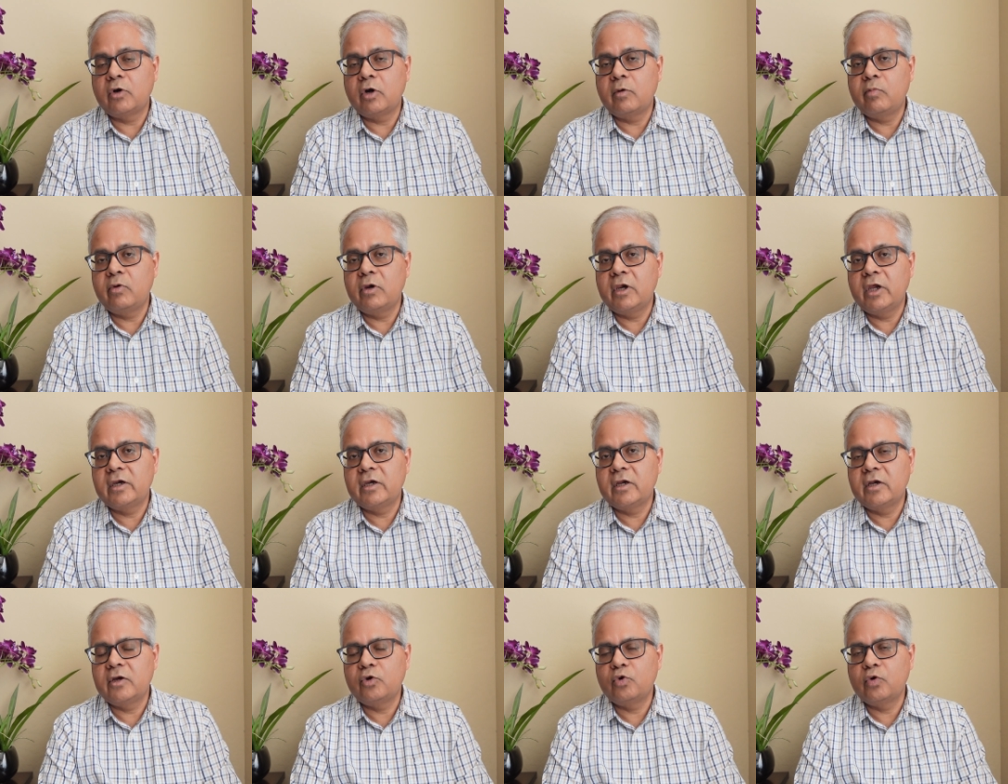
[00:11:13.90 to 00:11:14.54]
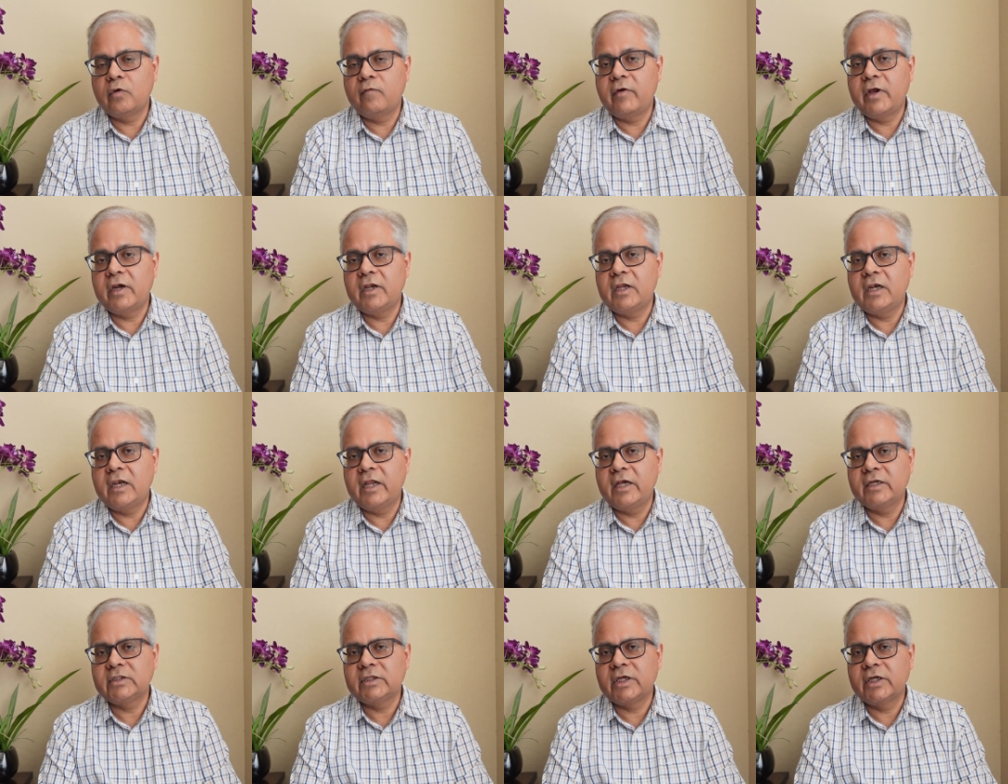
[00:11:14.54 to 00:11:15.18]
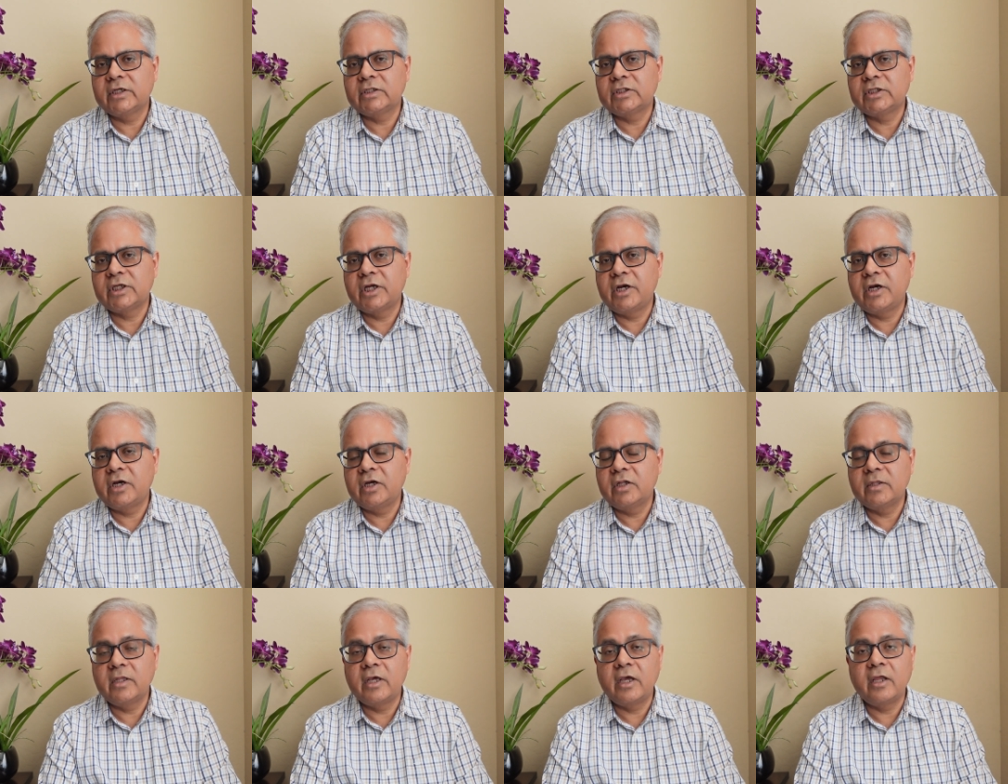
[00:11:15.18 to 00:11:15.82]
populated to a very less
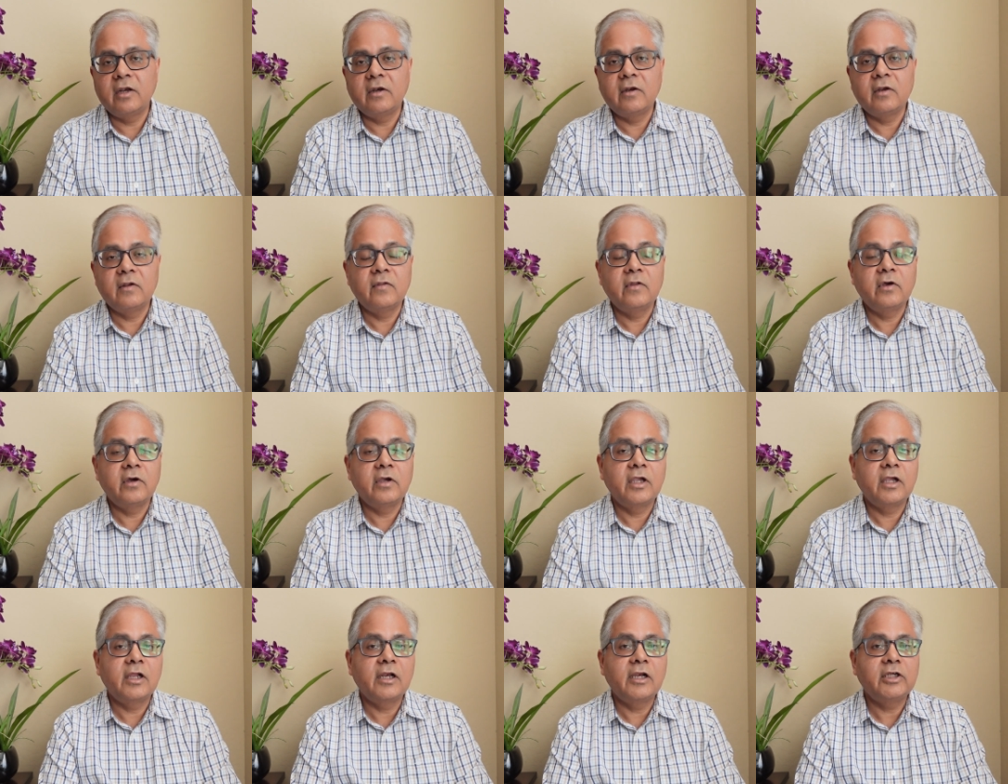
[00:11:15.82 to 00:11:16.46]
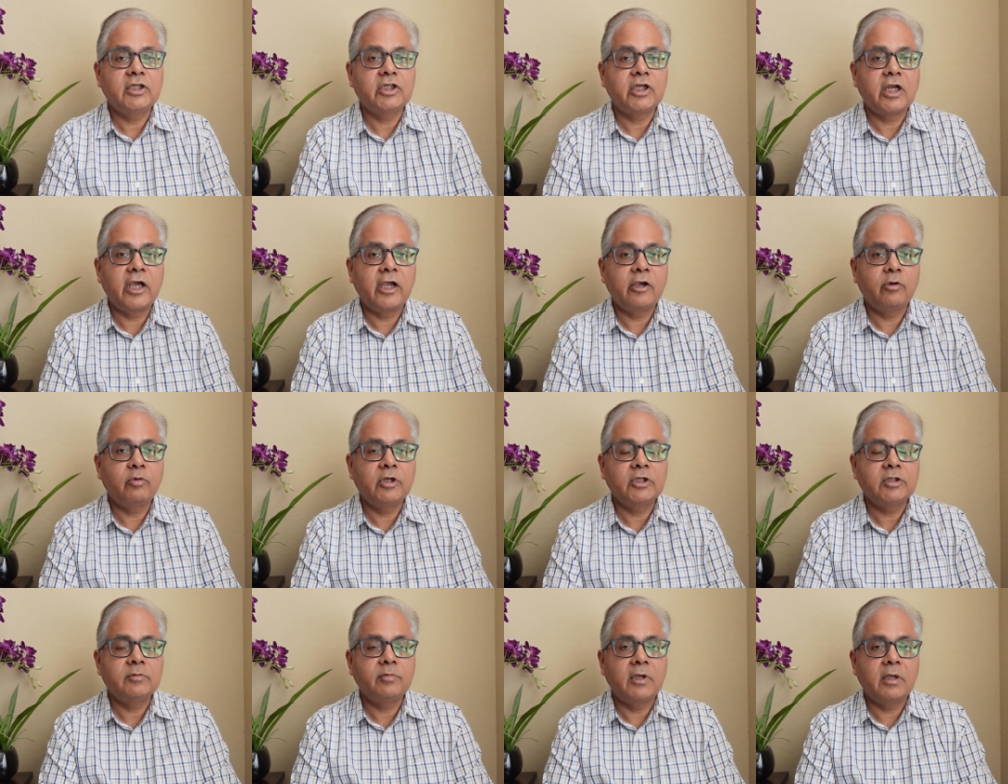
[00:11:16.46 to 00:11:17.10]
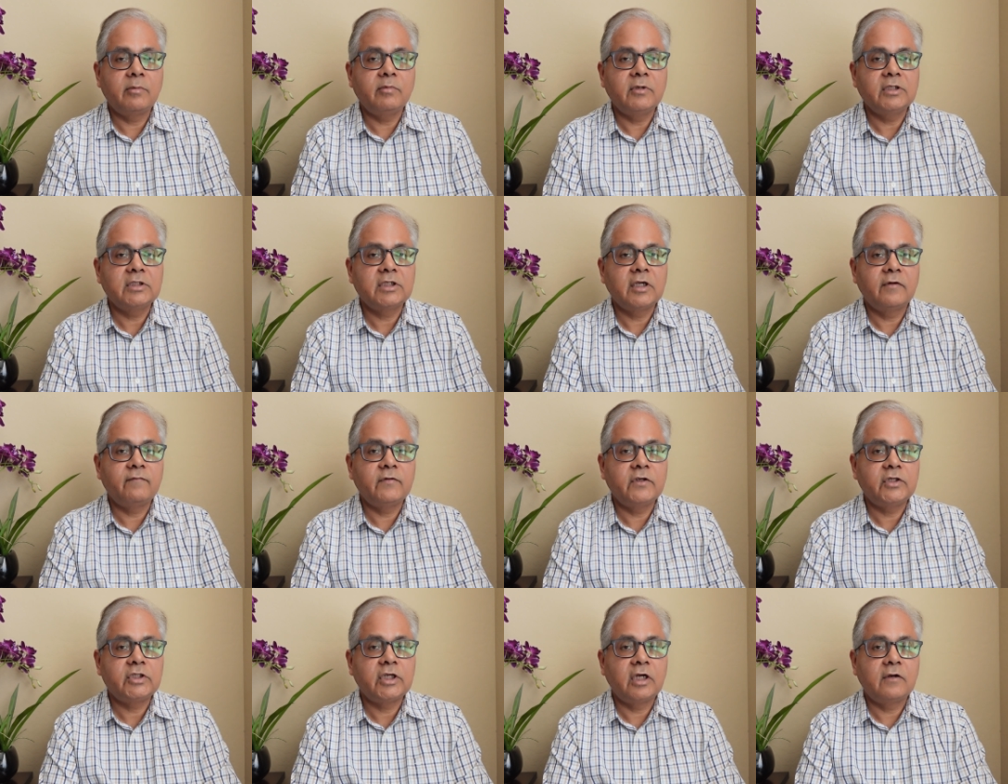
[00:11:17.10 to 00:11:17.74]
extent, then the English language may be
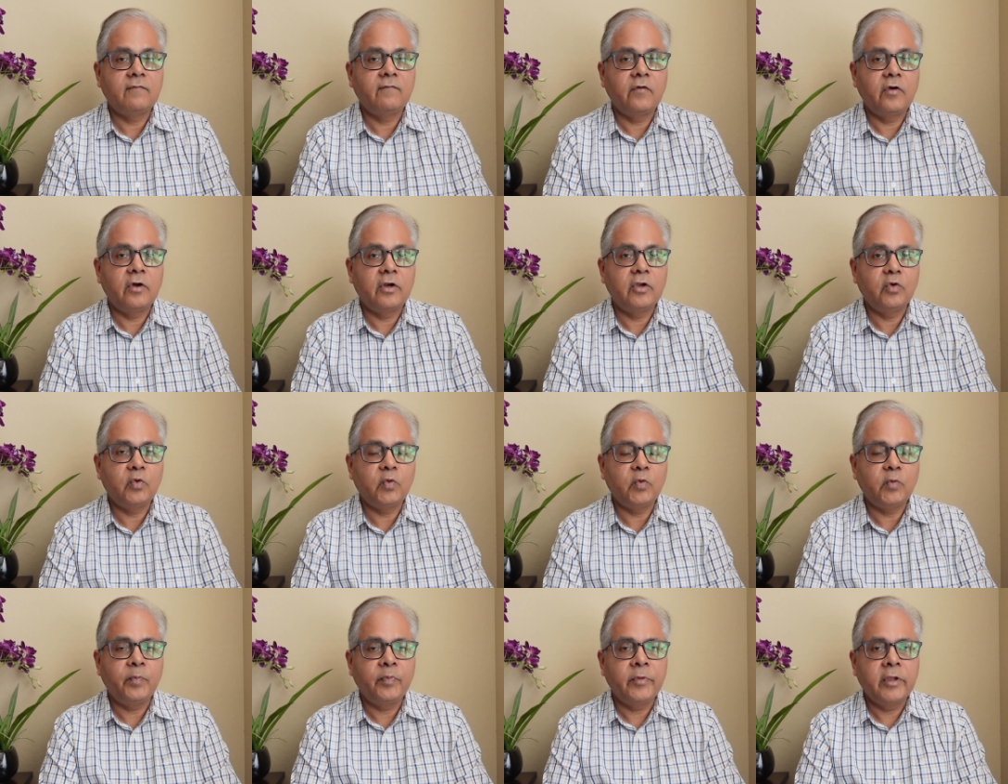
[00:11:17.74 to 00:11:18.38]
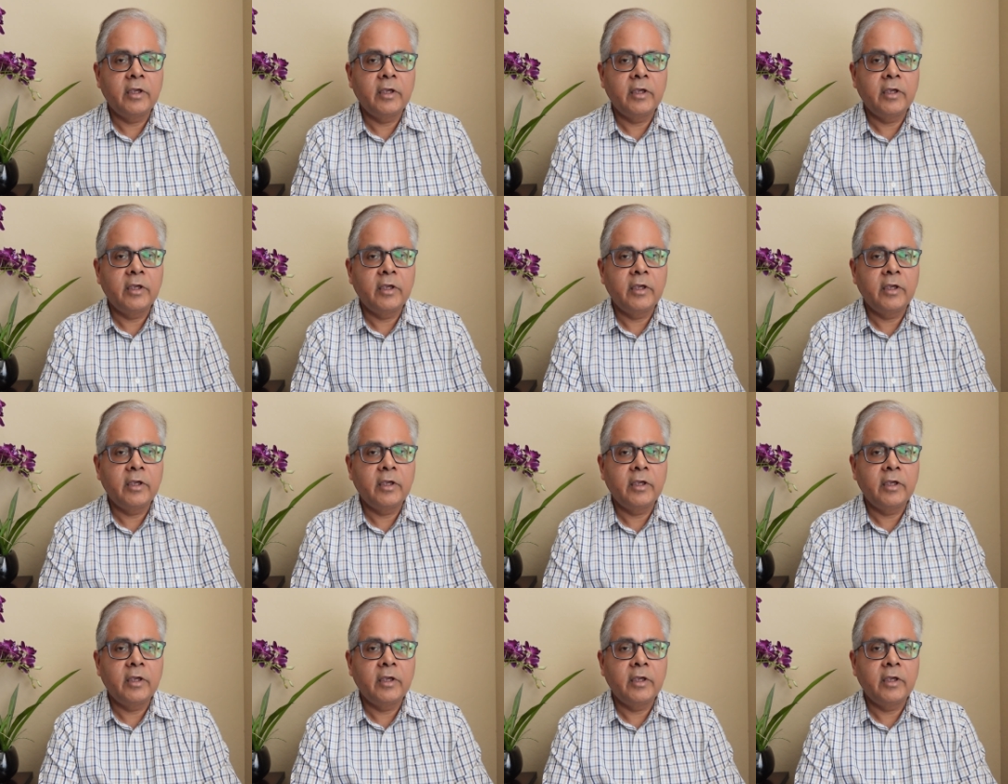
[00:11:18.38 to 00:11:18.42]
sufficient for you.